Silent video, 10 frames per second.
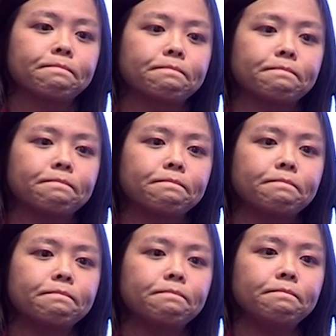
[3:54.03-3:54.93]

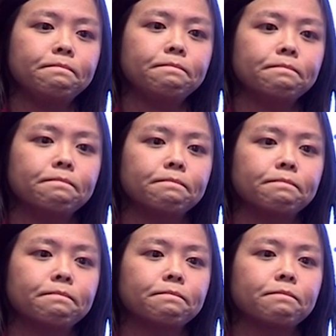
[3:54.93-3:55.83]

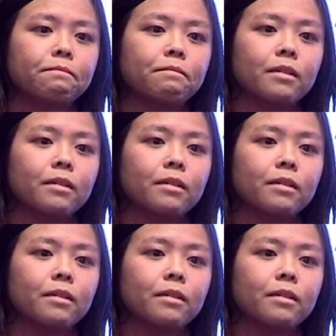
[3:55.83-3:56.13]
[no speech]